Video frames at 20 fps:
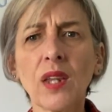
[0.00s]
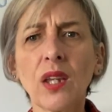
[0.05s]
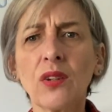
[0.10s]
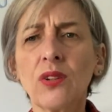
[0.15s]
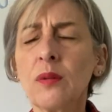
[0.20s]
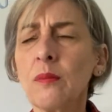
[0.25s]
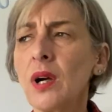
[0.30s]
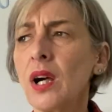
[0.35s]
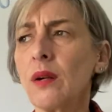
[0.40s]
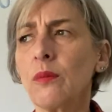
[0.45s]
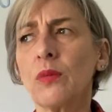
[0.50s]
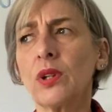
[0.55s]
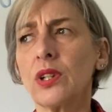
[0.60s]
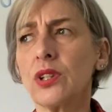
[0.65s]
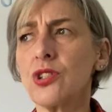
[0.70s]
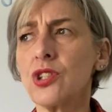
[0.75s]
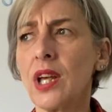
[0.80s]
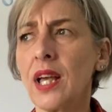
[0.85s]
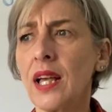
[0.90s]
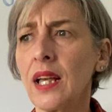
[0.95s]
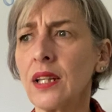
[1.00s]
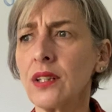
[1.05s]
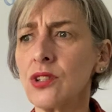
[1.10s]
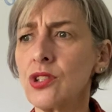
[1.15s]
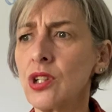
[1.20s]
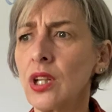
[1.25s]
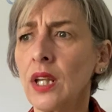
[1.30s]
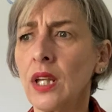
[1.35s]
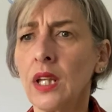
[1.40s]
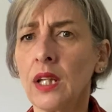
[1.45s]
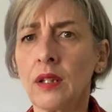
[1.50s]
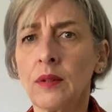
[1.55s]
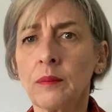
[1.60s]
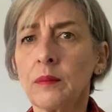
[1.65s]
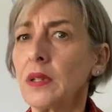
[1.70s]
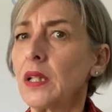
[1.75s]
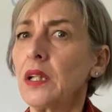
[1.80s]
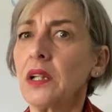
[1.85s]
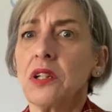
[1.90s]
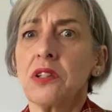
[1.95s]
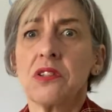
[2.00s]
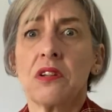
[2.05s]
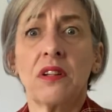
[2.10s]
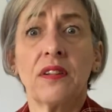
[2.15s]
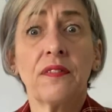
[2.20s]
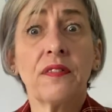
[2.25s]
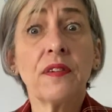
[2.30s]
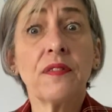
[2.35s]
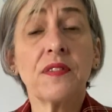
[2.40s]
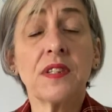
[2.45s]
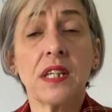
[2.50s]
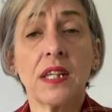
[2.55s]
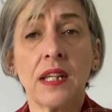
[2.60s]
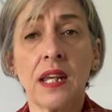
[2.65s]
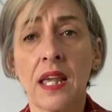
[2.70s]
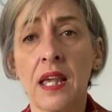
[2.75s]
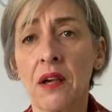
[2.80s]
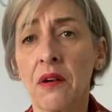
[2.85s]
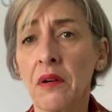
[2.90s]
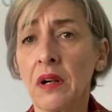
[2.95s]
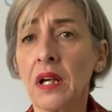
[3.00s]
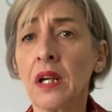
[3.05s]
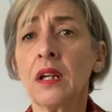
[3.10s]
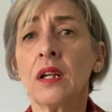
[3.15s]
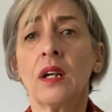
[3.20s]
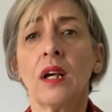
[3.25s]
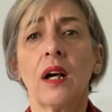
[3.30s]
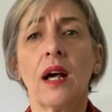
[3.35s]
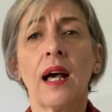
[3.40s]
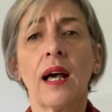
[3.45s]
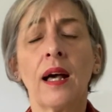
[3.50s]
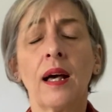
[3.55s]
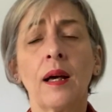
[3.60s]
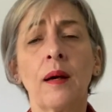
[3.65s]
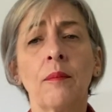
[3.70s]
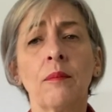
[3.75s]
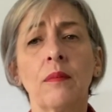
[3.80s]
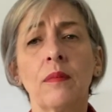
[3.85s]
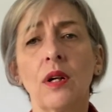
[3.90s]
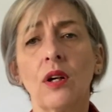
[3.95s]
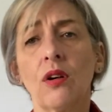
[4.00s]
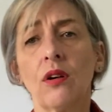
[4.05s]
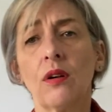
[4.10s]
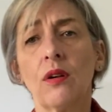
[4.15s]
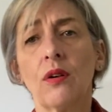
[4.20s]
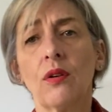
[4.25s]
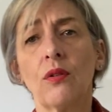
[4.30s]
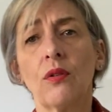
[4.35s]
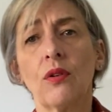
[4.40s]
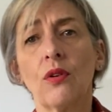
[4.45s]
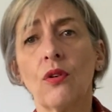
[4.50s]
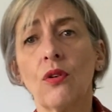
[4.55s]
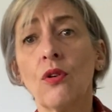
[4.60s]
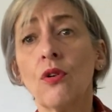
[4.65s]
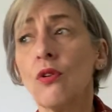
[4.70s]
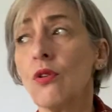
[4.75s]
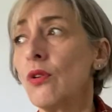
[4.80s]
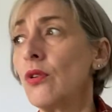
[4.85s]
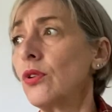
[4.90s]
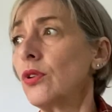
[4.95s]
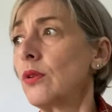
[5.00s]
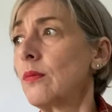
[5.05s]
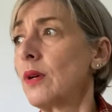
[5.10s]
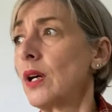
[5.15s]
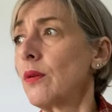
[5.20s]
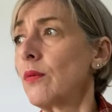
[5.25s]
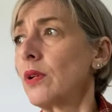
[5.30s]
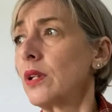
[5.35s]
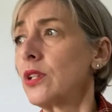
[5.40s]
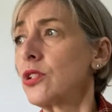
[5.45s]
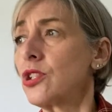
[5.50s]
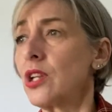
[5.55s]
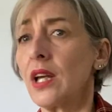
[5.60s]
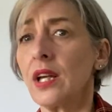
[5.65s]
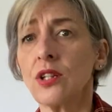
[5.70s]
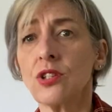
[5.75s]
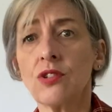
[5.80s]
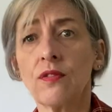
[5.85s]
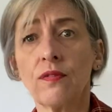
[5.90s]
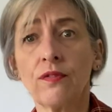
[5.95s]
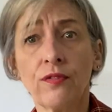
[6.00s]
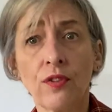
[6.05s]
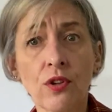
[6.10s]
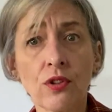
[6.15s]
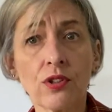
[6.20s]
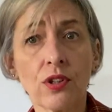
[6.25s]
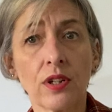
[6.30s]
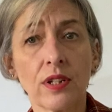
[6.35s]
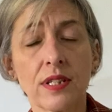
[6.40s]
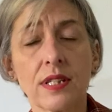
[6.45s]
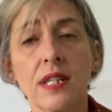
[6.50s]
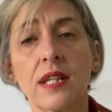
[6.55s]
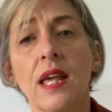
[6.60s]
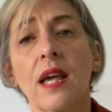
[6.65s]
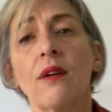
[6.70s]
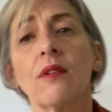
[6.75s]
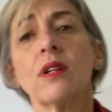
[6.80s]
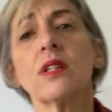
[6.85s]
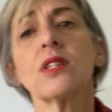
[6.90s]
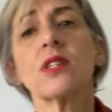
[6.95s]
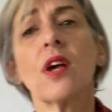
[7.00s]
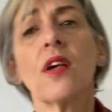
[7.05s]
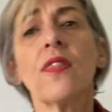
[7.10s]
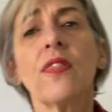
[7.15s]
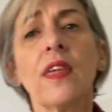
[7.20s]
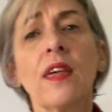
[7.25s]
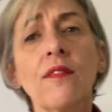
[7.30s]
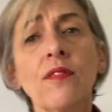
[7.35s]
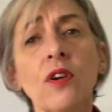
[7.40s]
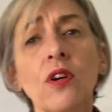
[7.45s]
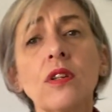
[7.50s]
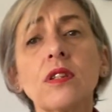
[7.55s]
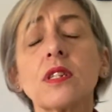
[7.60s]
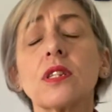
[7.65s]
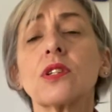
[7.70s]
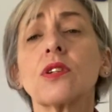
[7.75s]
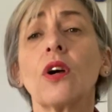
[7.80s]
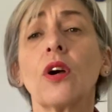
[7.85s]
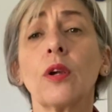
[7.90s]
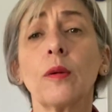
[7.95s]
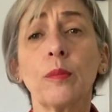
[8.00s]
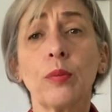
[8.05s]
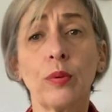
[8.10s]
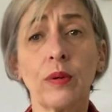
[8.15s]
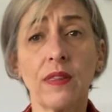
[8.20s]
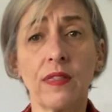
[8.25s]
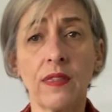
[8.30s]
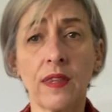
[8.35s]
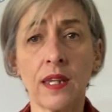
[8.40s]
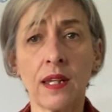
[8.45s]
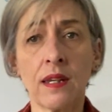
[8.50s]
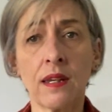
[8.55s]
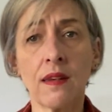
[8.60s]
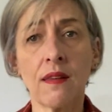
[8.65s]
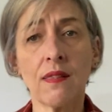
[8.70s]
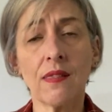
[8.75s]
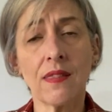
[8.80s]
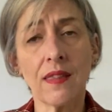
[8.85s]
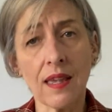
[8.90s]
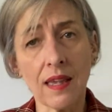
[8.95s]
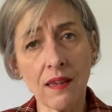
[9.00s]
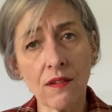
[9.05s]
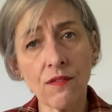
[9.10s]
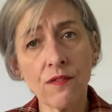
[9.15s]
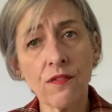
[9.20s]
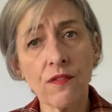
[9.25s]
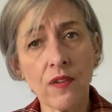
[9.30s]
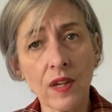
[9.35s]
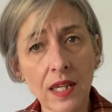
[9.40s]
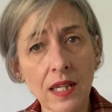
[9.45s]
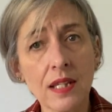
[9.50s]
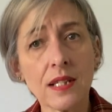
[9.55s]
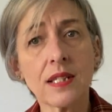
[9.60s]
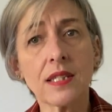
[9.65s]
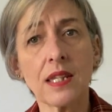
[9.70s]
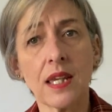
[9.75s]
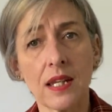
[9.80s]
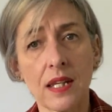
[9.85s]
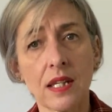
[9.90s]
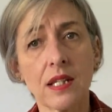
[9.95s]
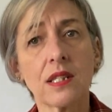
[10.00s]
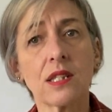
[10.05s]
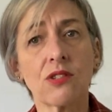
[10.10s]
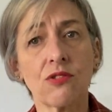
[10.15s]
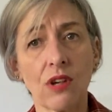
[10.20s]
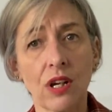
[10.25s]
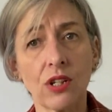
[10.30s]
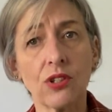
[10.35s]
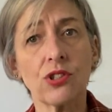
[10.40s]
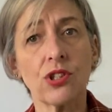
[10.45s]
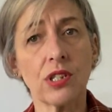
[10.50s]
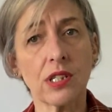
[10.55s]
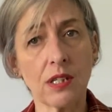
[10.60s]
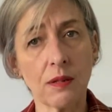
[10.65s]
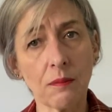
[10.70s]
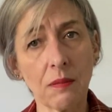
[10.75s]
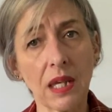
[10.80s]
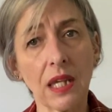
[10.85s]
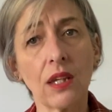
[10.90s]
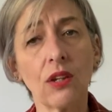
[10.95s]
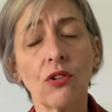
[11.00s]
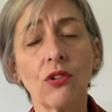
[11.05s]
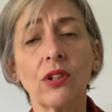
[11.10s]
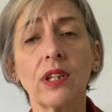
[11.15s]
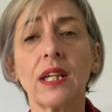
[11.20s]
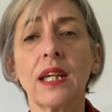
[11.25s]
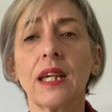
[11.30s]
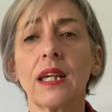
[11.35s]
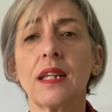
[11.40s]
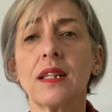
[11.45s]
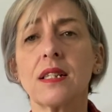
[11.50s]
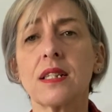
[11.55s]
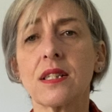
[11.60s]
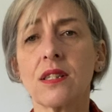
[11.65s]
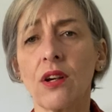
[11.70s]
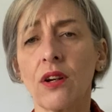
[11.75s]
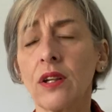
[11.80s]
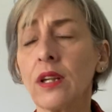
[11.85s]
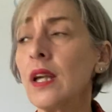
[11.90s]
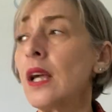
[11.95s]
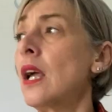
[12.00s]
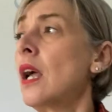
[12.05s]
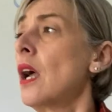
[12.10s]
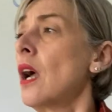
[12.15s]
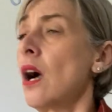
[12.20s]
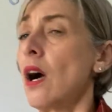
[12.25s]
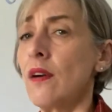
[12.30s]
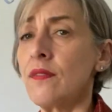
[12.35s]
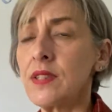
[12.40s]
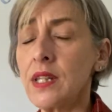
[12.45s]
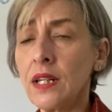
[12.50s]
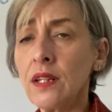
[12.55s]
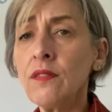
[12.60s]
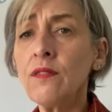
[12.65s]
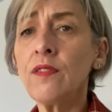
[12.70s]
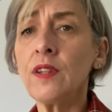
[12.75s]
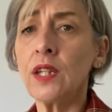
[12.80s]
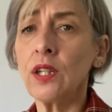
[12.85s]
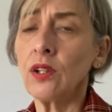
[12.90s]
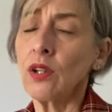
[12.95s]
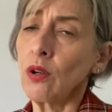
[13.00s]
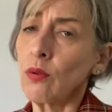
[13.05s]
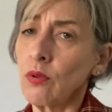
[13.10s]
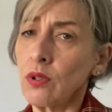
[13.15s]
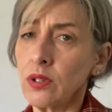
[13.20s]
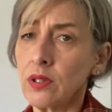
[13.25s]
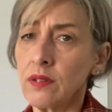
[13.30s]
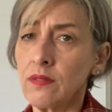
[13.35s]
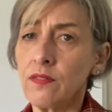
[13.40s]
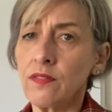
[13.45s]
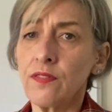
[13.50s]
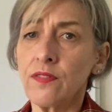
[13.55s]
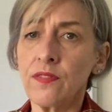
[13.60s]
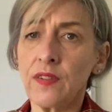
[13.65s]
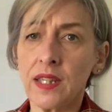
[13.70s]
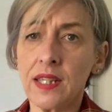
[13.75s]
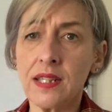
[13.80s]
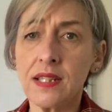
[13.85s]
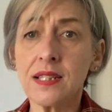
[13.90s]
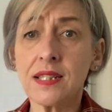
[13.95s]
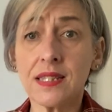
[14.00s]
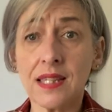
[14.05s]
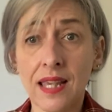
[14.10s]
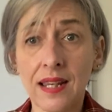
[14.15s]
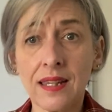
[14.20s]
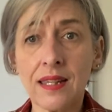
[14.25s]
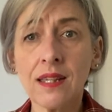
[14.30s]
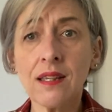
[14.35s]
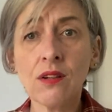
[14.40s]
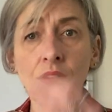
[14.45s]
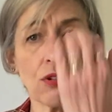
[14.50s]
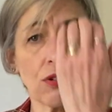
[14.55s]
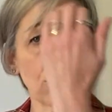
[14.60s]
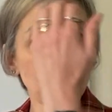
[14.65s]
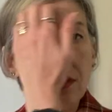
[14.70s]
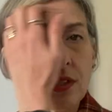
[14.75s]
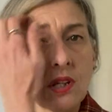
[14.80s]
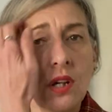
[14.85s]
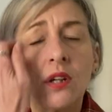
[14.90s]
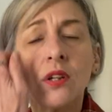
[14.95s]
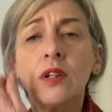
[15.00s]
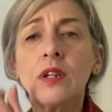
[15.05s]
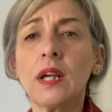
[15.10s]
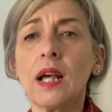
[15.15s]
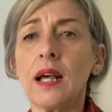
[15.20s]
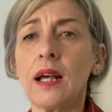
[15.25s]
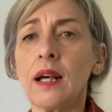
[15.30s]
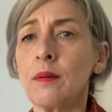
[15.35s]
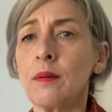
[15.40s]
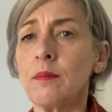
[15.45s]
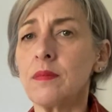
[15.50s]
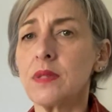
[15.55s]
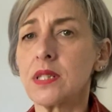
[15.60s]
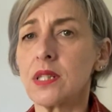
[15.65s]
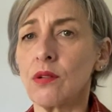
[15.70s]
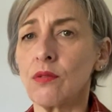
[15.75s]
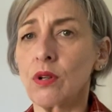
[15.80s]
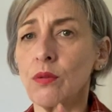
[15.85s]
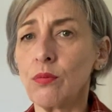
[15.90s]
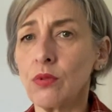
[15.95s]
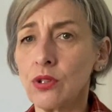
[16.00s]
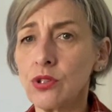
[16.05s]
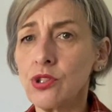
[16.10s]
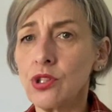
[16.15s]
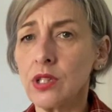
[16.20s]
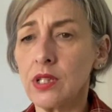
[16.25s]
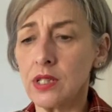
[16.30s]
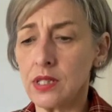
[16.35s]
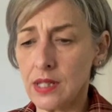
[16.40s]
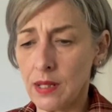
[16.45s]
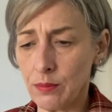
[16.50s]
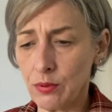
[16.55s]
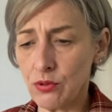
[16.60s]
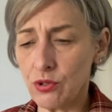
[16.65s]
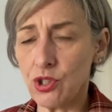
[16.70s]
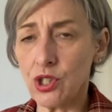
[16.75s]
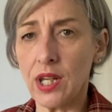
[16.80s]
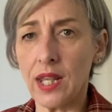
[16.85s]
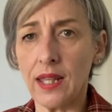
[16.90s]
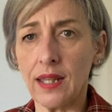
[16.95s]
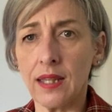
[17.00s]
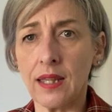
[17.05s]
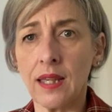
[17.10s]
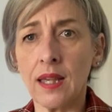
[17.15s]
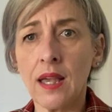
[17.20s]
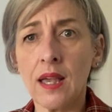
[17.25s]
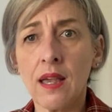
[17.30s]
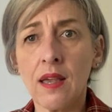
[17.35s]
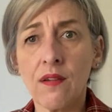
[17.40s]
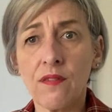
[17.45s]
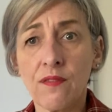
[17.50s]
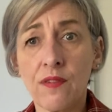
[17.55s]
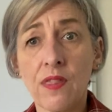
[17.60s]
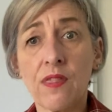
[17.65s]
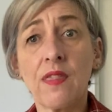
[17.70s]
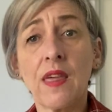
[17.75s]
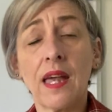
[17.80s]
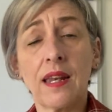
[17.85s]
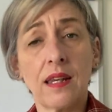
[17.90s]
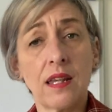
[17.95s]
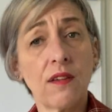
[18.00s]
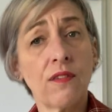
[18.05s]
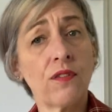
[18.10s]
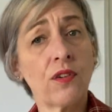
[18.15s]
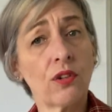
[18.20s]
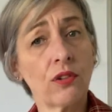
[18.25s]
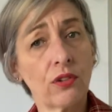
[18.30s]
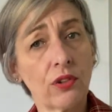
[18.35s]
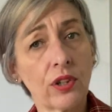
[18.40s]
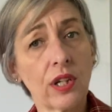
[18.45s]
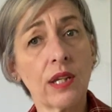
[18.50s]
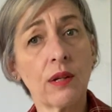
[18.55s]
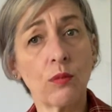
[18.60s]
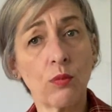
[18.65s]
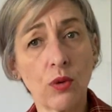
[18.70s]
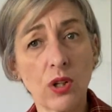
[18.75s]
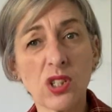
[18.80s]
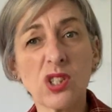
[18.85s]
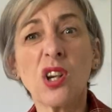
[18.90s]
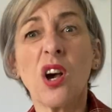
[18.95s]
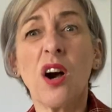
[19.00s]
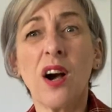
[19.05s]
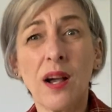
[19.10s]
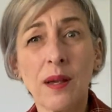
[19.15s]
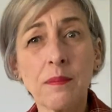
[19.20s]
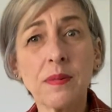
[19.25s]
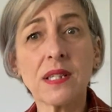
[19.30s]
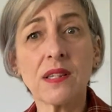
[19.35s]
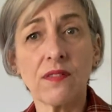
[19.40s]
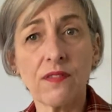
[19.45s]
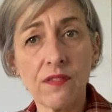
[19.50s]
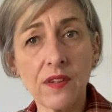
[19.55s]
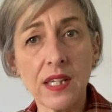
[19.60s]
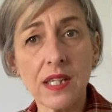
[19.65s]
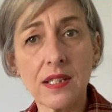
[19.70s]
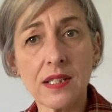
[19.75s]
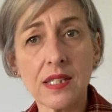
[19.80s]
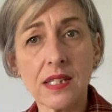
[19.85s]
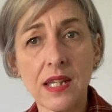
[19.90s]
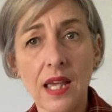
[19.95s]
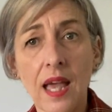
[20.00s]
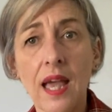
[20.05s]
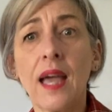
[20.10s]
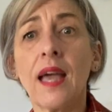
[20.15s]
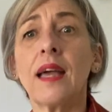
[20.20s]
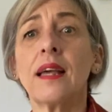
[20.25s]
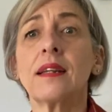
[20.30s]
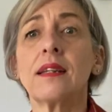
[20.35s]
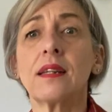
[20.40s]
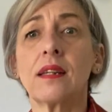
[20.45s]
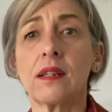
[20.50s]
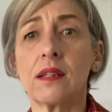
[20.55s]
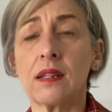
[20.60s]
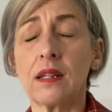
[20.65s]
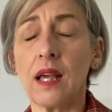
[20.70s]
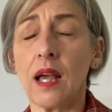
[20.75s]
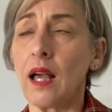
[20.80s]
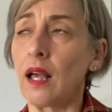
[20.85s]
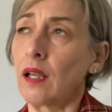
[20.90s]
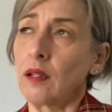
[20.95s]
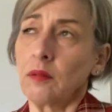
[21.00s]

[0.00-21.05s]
you might want to charge $1.50 an hour. Or you might want to charge $4 an hour. So they've got scope within their fee setting structure to meet your needs. So I've done a video on fee setting also. So I want you to double check for that if you're looking at what types of fees to add and